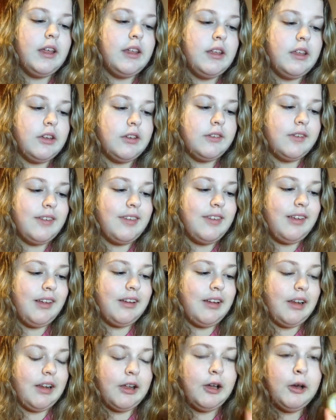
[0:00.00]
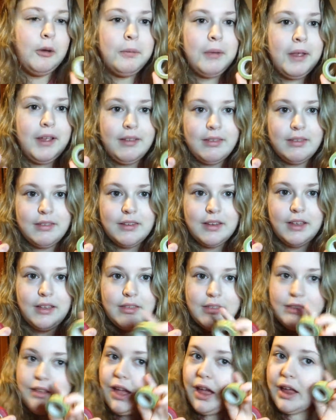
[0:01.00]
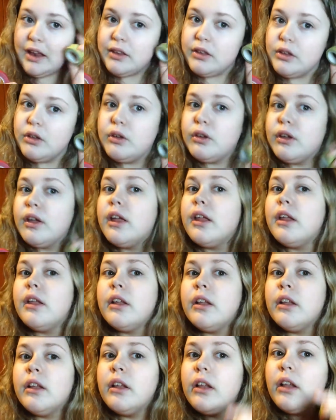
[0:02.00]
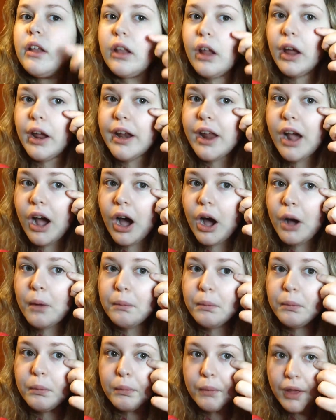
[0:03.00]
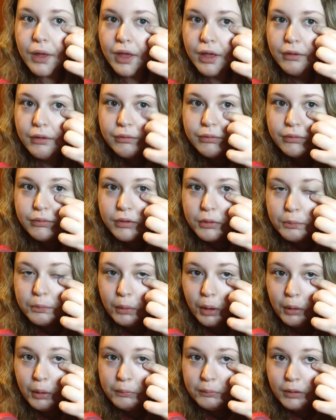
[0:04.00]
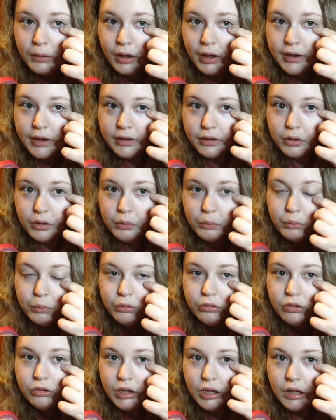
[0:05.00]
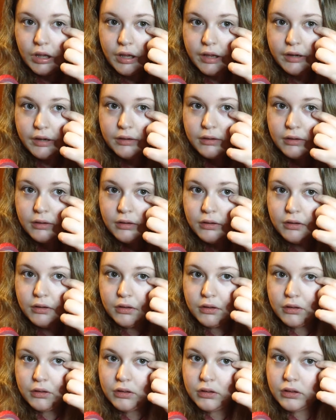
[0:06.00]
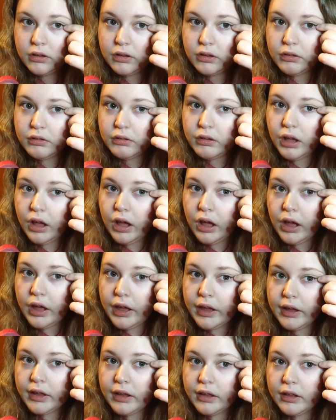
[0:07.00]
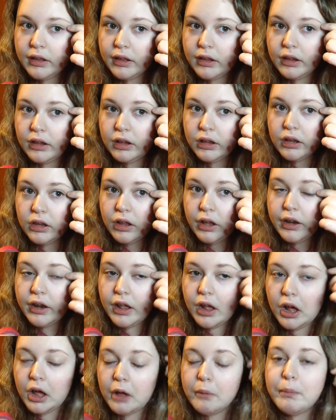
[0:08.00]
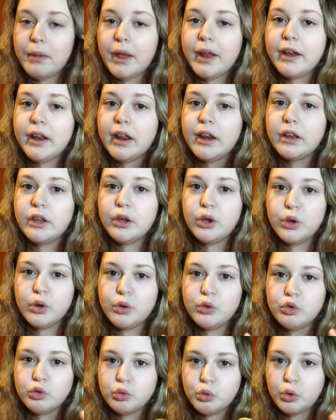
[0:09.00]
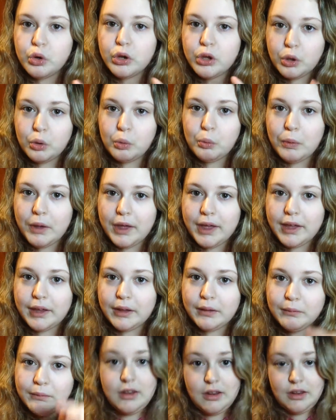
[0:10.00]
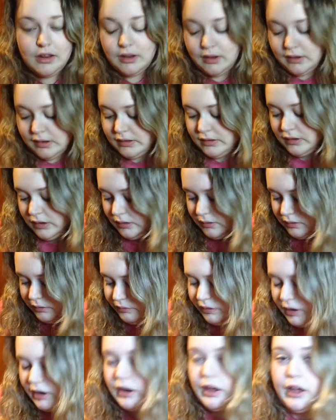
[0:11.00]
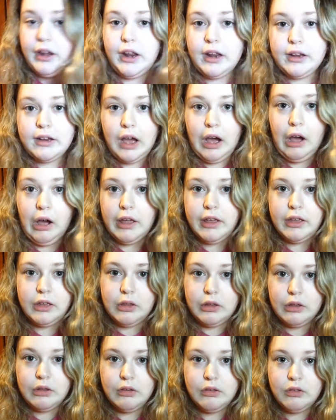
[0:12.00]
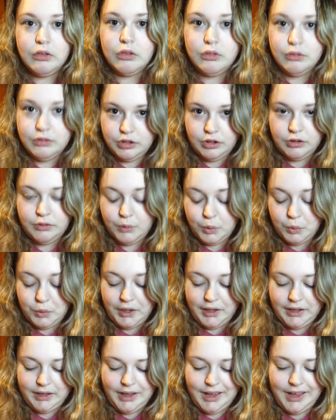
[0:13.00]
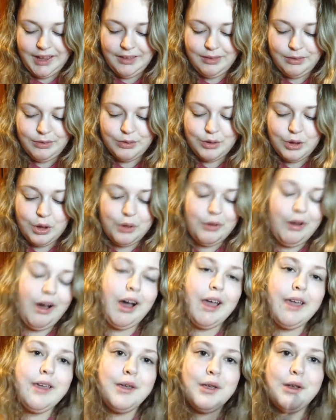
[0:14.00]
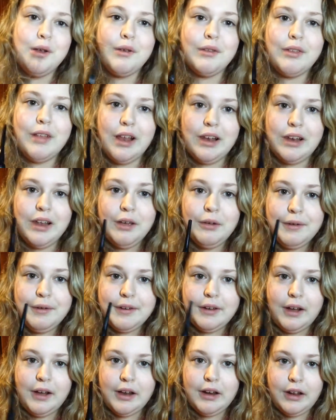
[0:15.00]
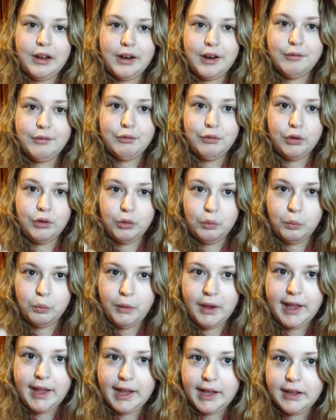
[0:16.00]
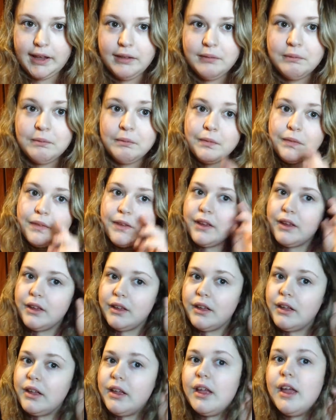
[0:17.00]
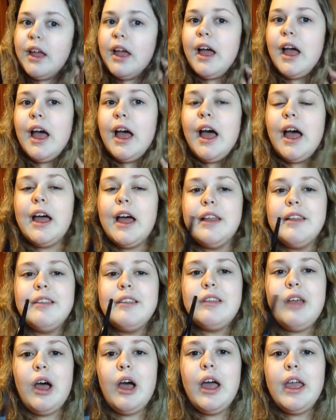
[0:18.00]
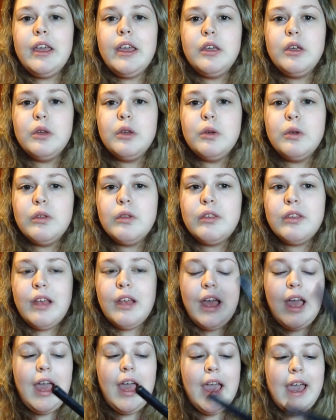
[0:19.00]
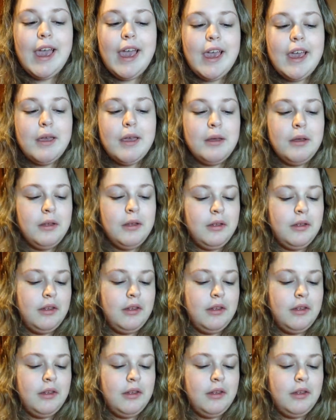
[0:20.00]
You just need a little piece of this and you can line it up with the bottom line, your waterline, the eye. You line it up and then you draw your wing. The types of eyeliner that I use, just quickly, so I use a liquid eyeliner for the wing, and I use a